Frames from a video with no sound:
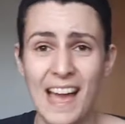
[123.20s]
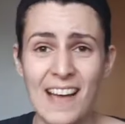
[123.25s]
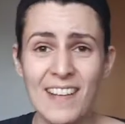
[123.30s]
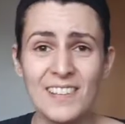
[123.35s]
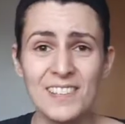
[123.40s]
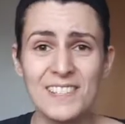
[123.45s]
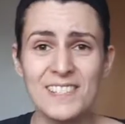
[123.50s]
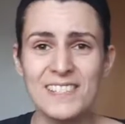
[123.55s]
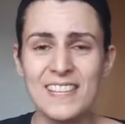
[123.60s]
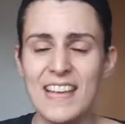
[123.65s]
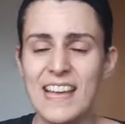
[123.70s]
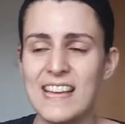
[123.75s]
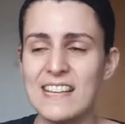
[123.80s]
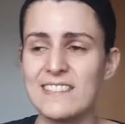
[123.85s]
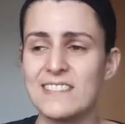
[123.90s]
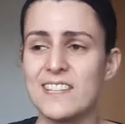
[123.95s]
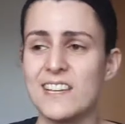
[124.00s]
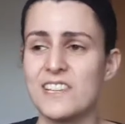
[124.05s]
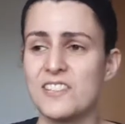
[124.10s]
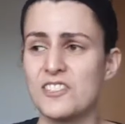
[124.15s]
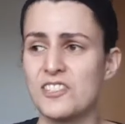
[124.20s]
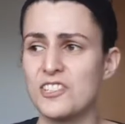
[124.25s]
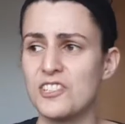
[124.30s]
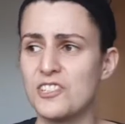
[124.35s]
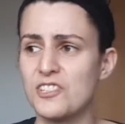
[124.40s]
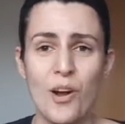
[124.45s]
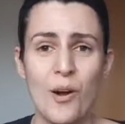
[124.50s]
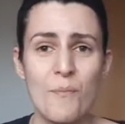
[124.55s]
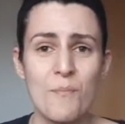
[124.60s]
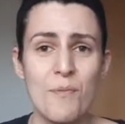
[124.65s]
else. It
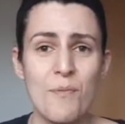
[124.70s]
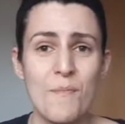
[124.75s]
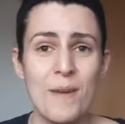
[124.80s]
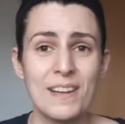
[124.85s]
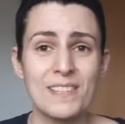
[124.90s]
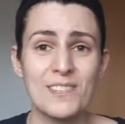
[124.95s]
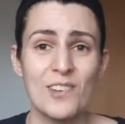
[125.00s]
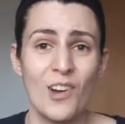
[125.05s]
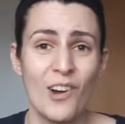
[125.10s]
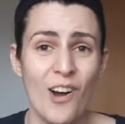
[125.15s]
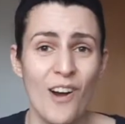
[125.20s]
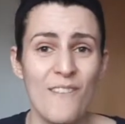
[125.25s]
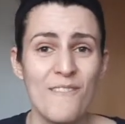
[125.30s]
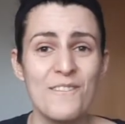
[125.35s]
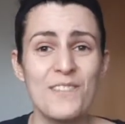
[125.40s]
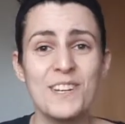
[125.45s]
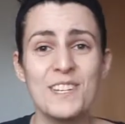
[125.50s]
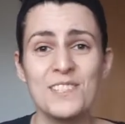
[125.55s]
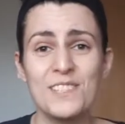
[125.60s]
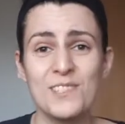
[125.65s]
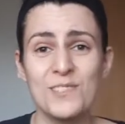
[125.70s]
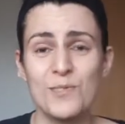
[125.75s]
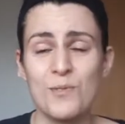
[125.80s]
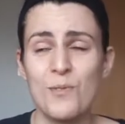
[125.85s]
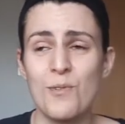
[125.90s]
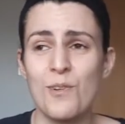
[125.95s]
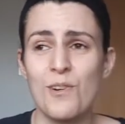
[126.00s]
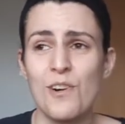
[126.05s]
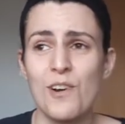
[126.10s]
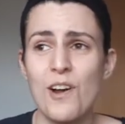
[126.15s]
doesn't compromise her confidence
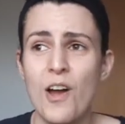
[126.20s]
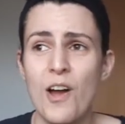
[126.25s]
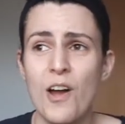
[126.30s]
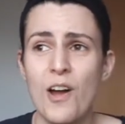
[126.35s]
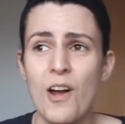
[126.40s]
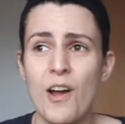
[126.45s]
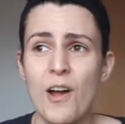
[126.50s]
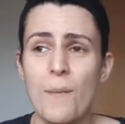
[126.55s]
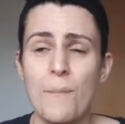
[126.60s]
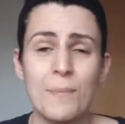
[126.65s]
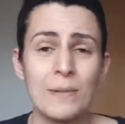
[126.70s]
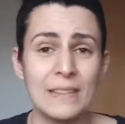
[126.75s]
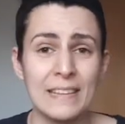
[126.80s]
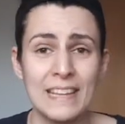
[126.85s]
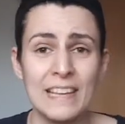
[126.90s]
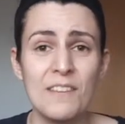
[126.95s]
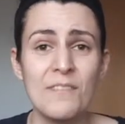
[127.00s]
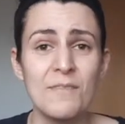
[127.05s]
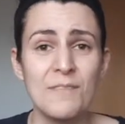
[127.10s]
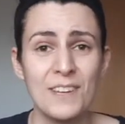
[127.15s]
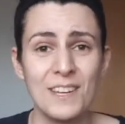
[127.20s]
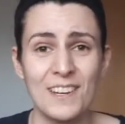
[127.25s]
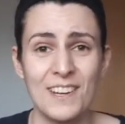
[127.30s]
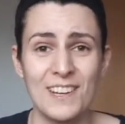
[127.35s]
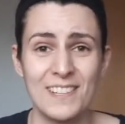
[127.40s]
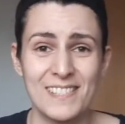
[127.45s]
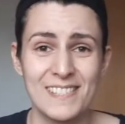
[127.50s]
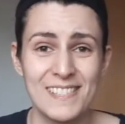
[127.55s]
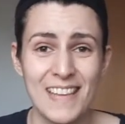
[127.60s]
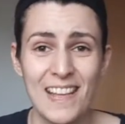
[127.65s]
or her belief in
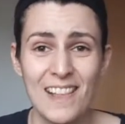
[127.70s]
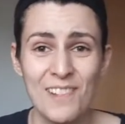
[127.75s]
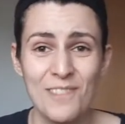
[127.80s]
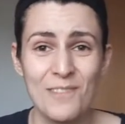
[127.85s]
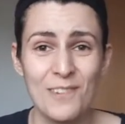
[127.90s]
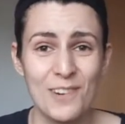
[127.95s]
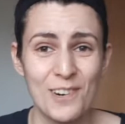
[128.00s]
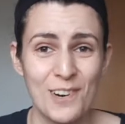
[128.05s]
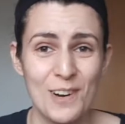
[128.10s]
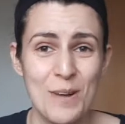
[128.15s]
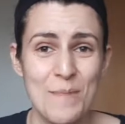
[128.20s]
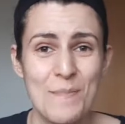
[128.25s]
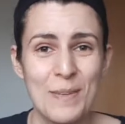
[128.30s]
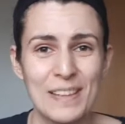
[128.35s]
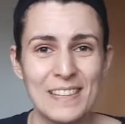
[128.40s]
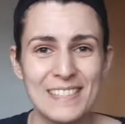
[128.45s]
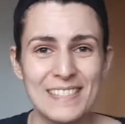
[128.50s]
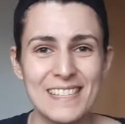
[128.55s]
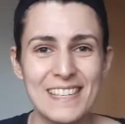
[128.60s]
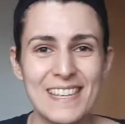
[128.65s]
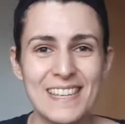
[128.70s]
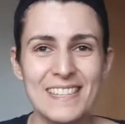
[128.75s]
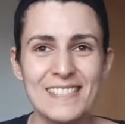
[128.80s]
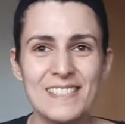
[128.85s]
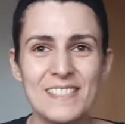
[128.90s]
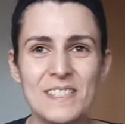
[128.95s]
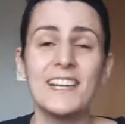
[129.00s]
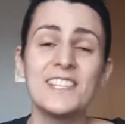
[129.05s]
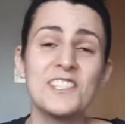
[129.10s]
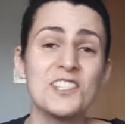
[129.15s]
herself or her
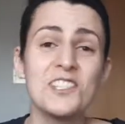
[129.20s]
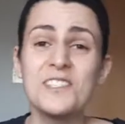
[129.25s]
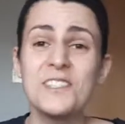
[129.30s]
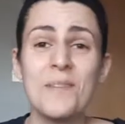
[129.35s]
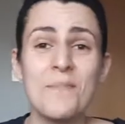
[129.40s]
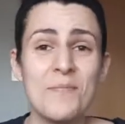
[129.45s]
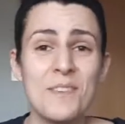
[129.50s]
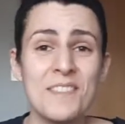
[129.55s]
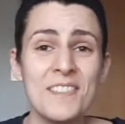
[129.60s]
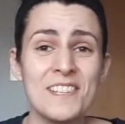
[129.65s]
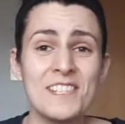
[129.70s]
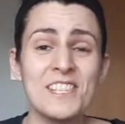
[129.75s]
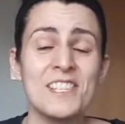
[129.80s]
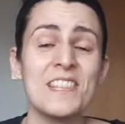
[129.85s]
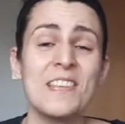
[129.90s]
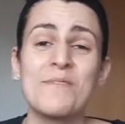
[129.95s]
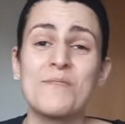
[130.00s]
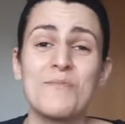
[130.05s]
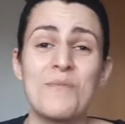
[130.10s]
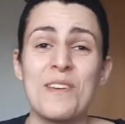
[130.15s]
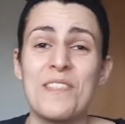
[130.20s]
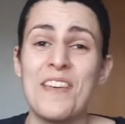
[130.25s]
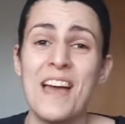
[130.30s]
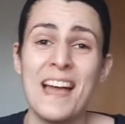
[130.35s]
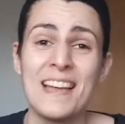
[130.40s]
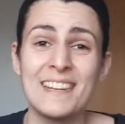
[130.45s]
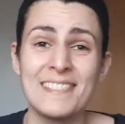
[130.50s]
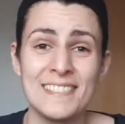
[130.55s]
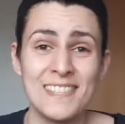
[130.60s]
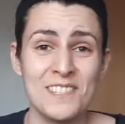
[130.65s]
abilities. It's just something that she lives with
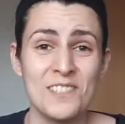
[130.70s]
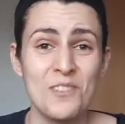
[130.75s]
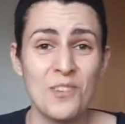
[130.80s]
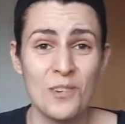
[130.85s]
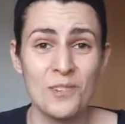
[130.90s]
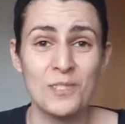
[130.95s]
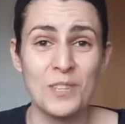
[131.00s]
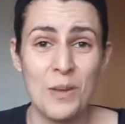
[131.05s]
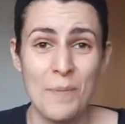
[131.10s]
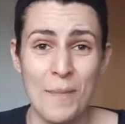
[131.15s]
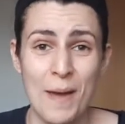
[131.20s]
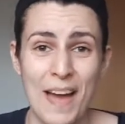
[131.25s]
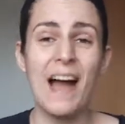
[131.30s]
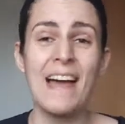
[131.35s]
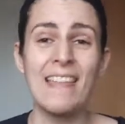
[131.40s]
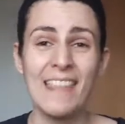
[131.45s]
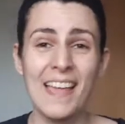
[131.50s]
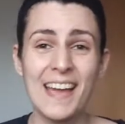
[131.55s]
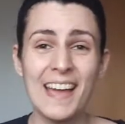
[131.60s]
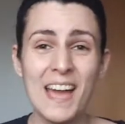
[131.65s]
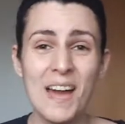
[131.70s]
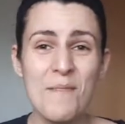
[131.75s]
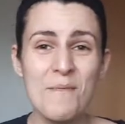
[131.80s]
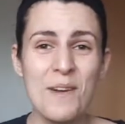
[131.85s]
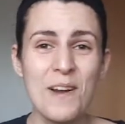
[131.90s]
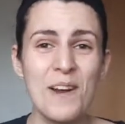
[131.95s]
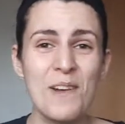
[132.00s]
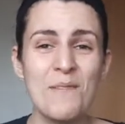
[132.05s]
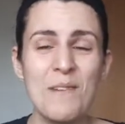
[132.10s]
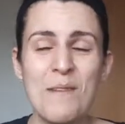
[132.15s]
and it doesn't hold her back. I like how
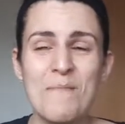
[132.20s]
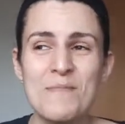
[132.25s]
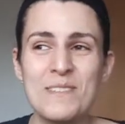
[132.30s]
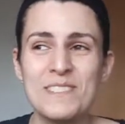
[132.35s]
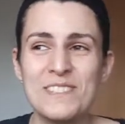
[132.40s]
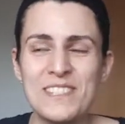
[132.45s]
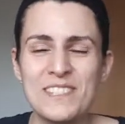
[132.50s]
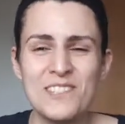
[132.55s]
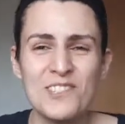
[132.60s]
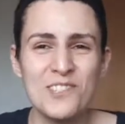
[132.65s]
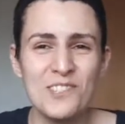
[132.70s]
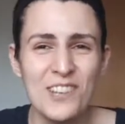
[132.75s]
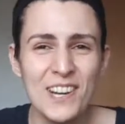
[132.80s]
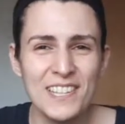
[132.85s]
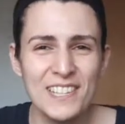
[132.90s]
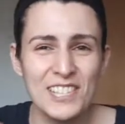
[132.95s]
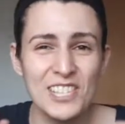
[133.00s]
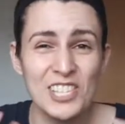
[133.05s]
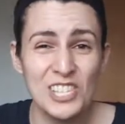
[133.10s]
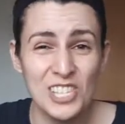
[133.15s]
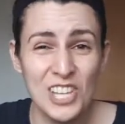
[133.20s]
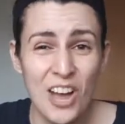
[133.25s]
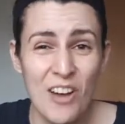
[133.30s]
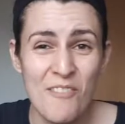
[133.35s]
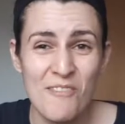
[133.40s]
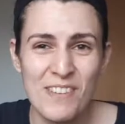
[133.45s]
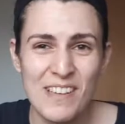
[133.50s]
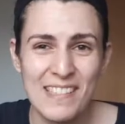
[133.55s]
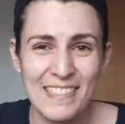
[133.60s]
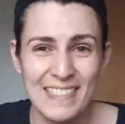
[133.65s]
Merriweather doesn't try to
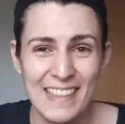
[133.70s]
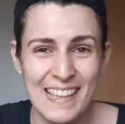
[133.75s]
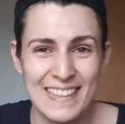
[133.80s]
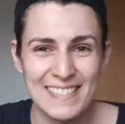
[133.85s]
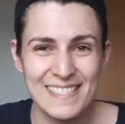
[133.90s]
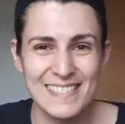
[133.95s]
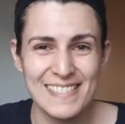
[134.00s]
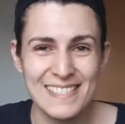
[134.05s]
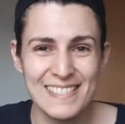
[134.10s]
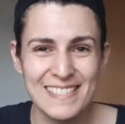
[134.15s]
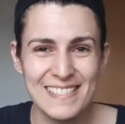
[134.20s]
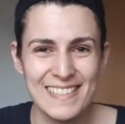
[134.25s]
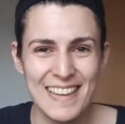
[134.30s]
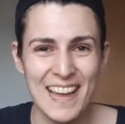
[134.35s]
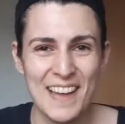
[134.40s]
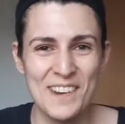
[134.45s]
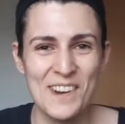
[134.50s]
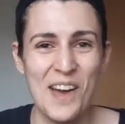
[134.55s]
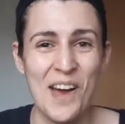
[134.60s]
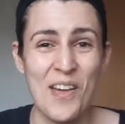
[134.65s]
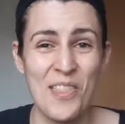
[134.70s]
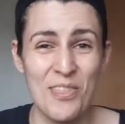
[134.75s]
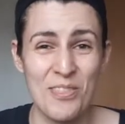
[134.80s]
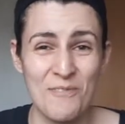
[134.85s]
shove a lesson down our